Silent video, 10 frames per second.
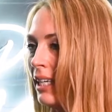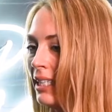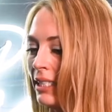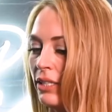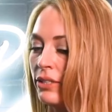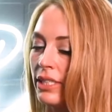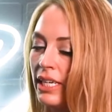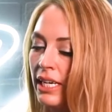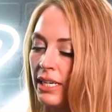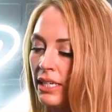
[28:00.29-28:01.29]
it's
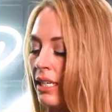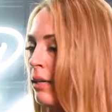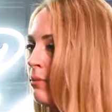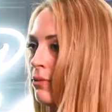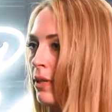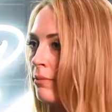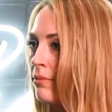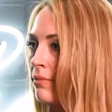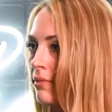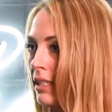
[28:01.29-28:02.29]
usually comes
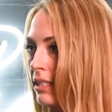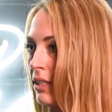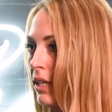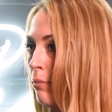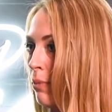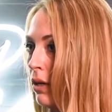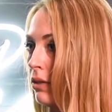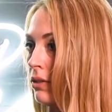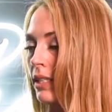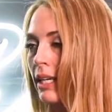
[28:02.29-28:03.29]
from Instagram posts.